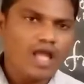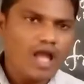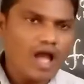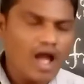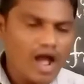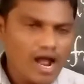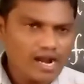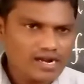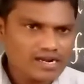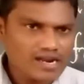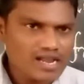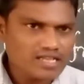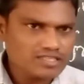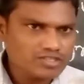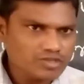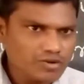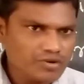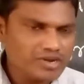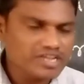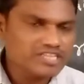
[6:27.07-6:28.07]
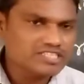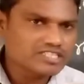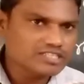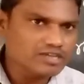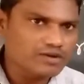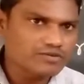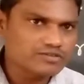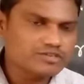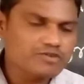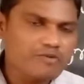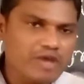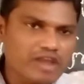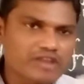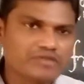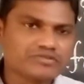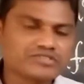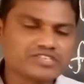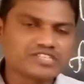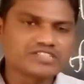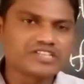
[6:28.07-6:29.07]
Ultrasonic sounds we are
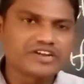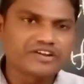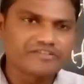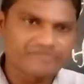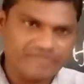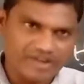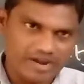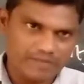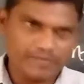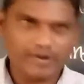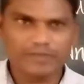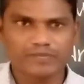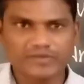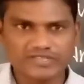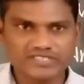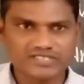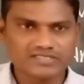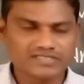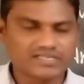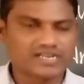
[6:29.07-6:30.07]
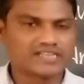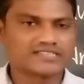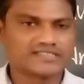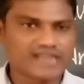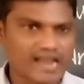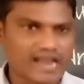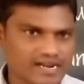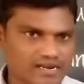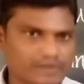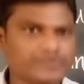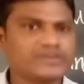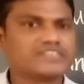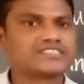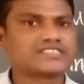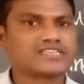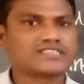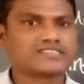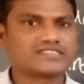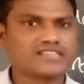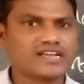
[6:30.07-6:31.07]
used in the different purpose, that is later we
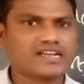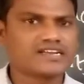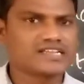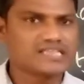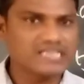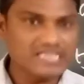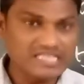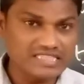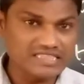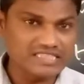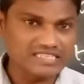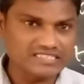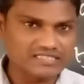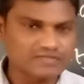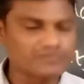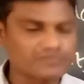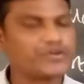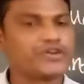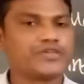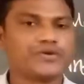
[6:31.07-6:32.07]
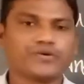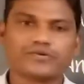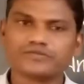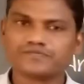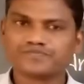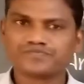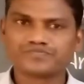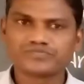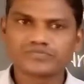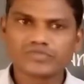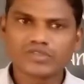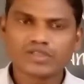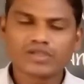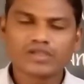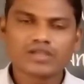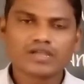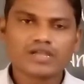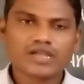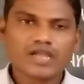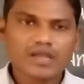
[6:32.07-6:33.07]
discuss that in this video.
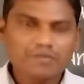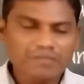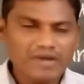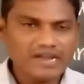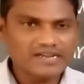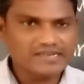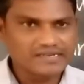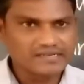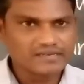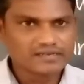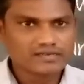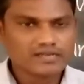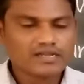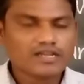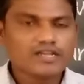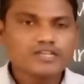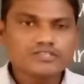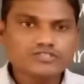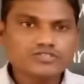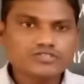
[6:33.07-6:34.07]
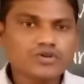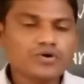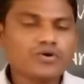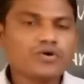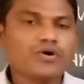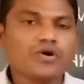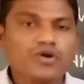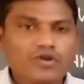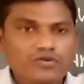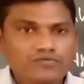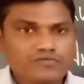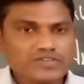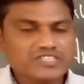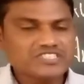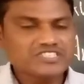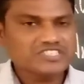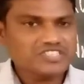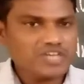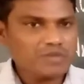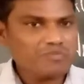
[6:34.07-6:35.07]
But so
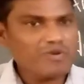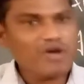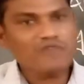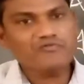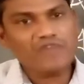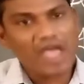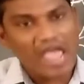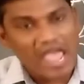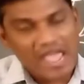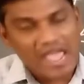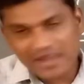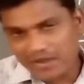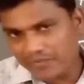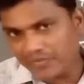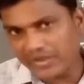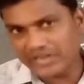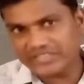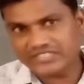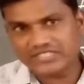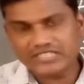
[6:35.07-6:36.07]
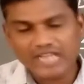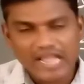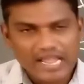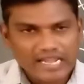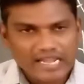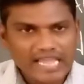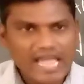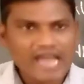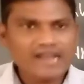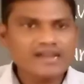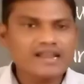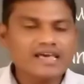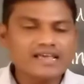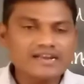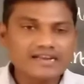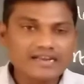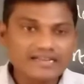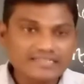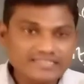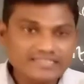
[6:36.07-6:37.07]
which type of animals can
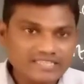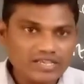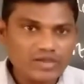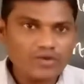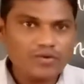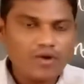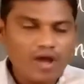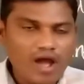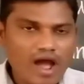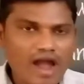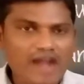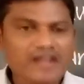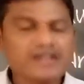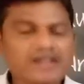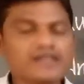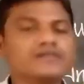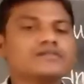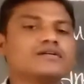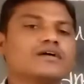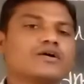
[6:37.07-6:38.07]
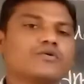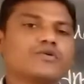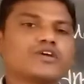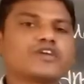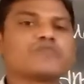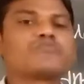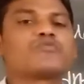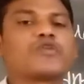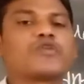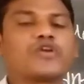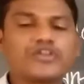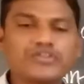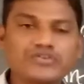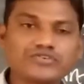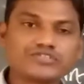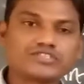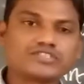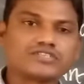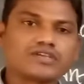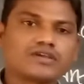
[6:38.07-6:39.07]
receive and
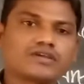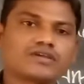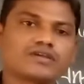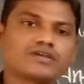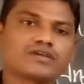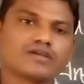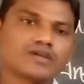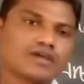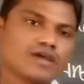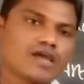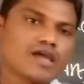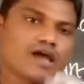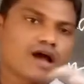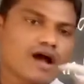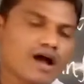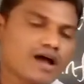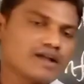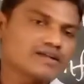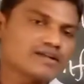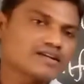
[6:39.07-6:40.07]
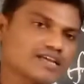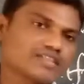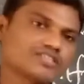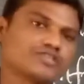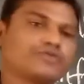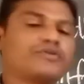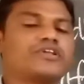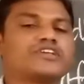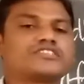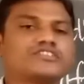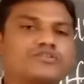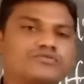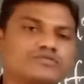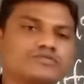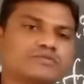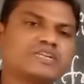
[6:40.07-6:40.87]
produce ultrasonic sound?